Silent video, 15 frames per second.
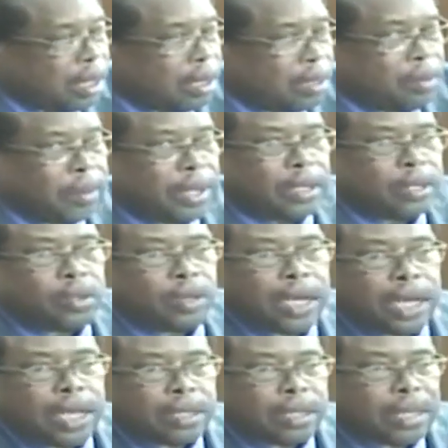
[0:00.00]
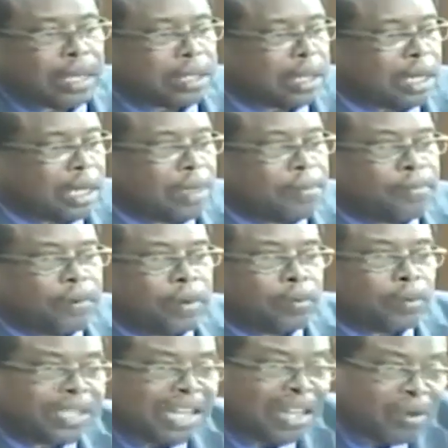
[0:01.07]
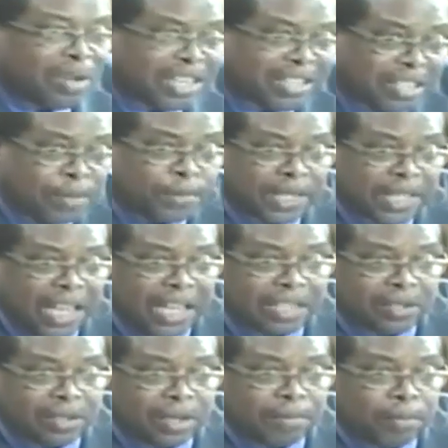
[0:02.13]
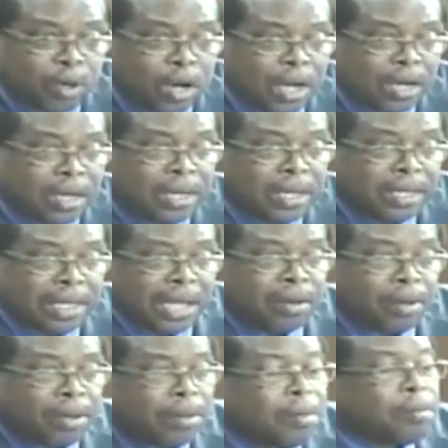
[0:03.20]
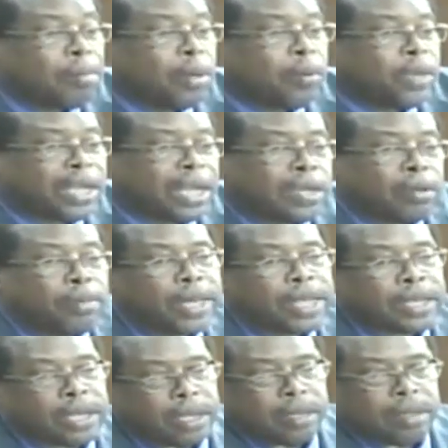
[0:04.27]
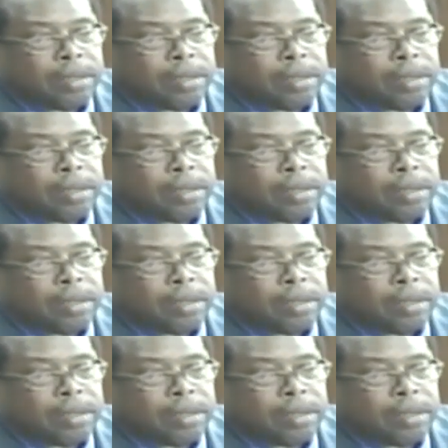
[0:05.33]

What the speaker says: whether through the National Health Fund, which already subsidized, don't get me wrong, but we can do better.